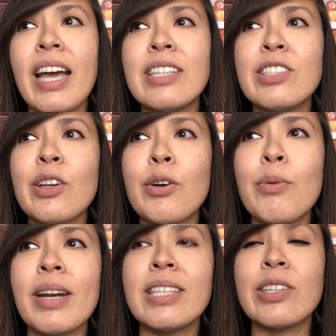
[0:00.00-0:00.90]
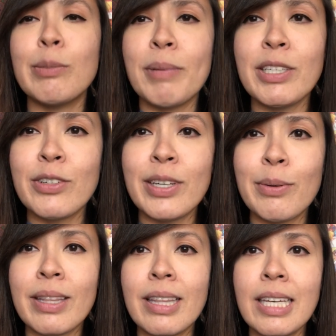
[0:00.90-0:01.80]
And so when I started
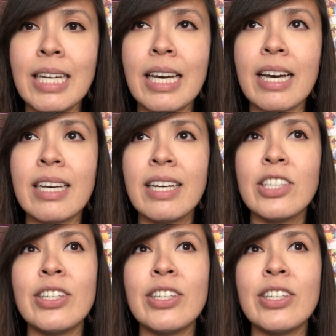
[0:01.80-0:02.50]
mentoring with Leah,